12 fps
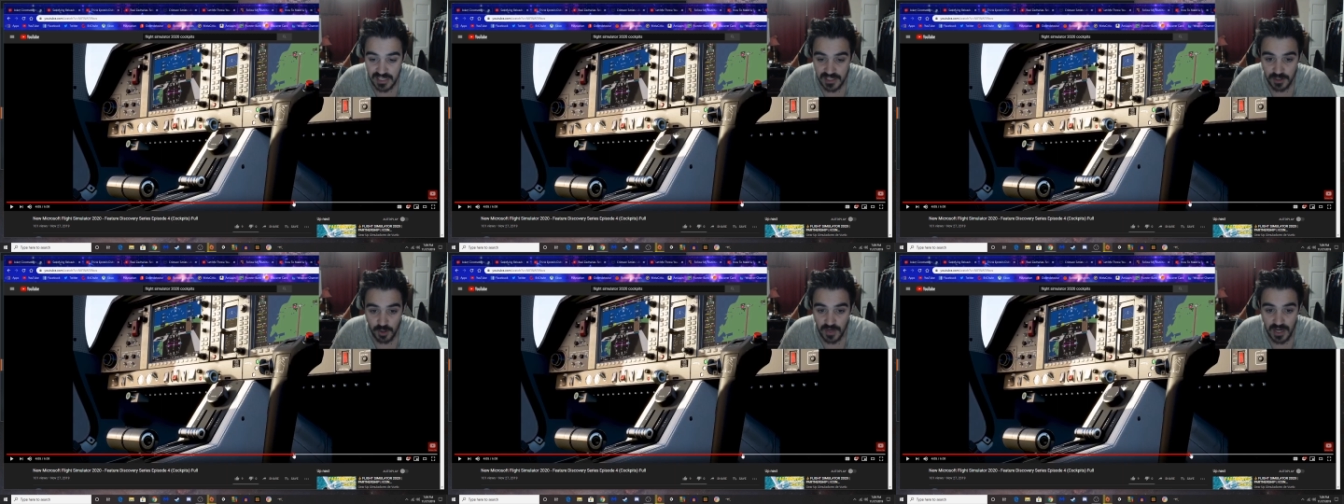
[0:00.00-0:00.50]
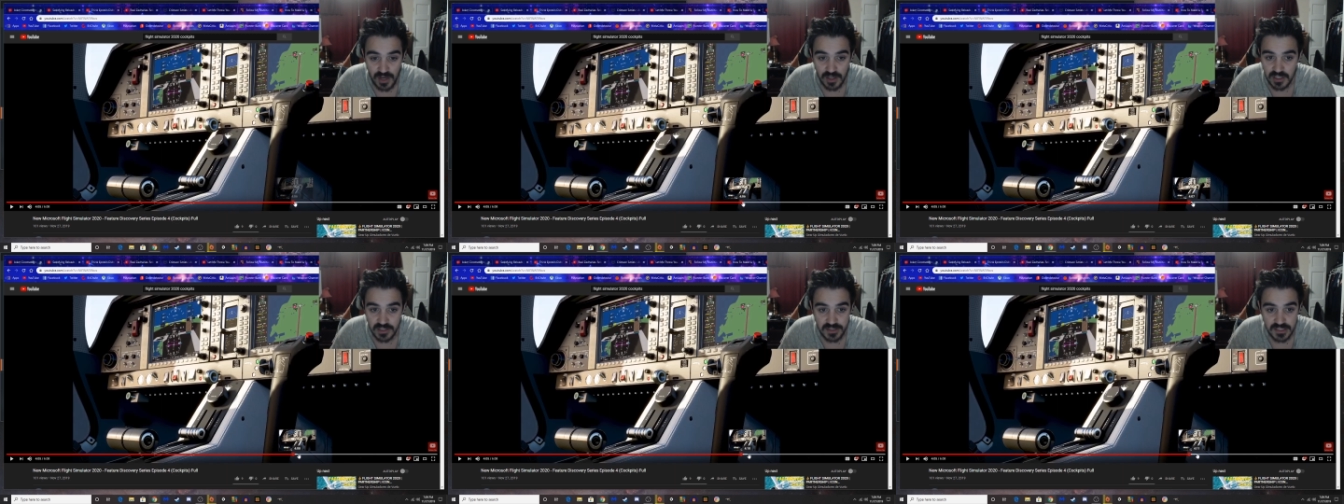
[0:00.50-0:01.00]
get over how
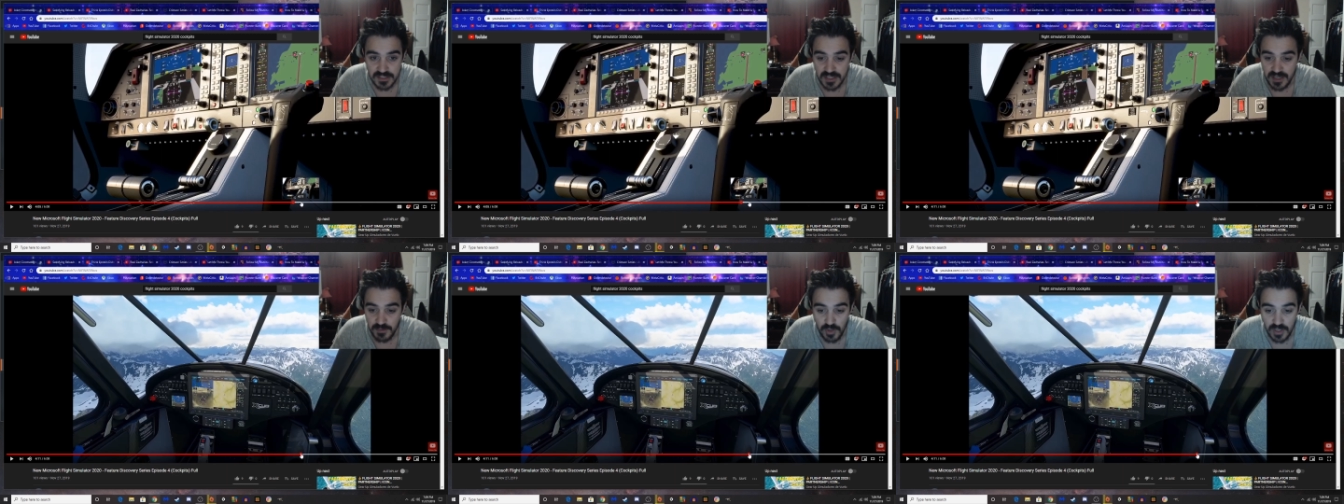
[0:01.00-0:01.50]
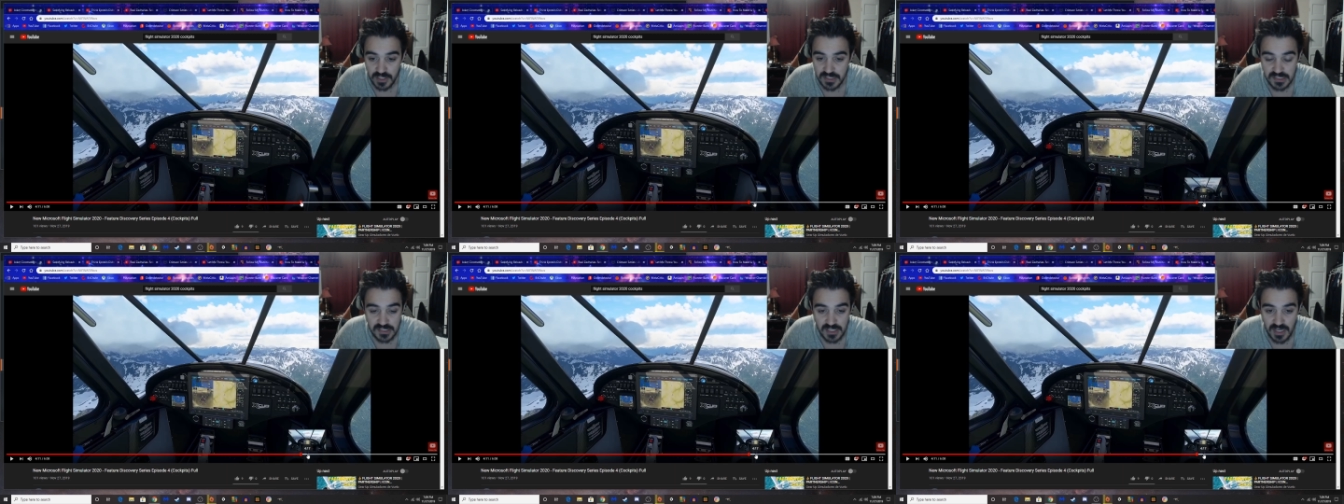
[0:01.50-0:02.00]
good this game
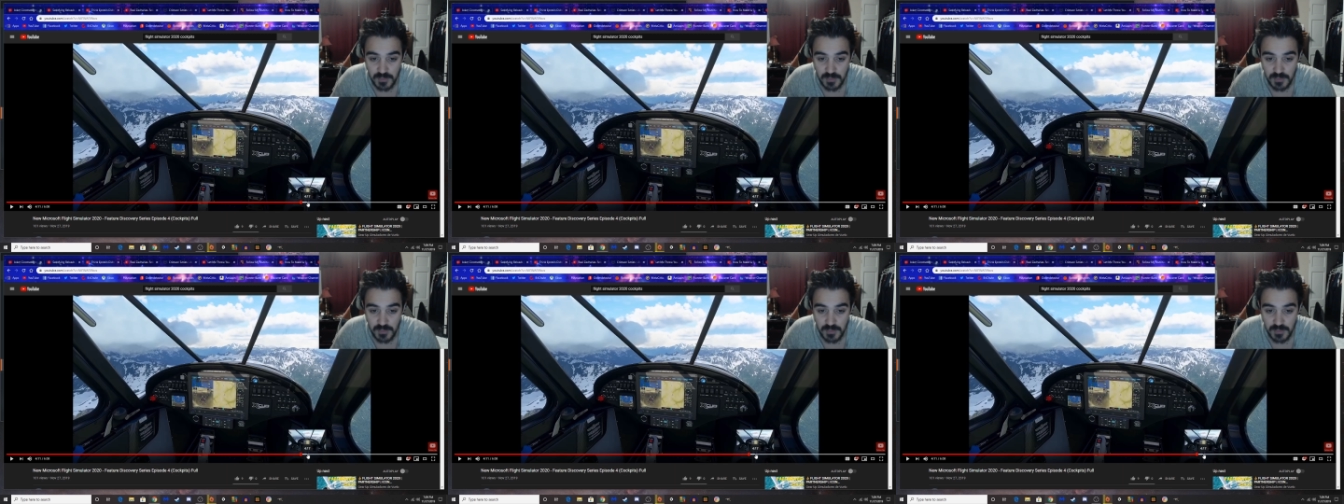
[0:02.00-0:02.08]
looks.